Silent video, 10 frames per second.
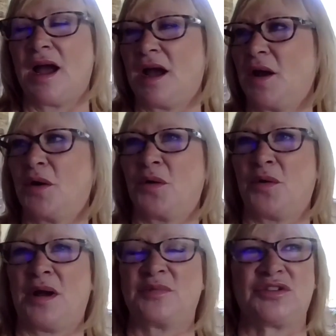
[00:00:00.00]
Oh,
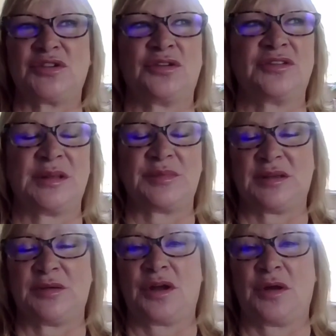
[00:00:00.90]
I'm sure
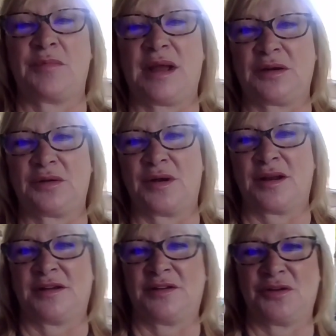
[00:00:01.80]
something will come back
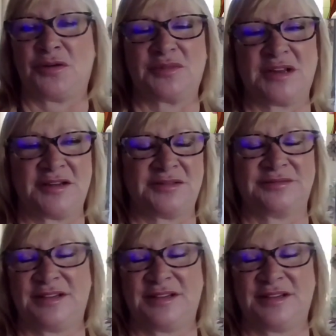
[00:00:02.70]
around in your hometown.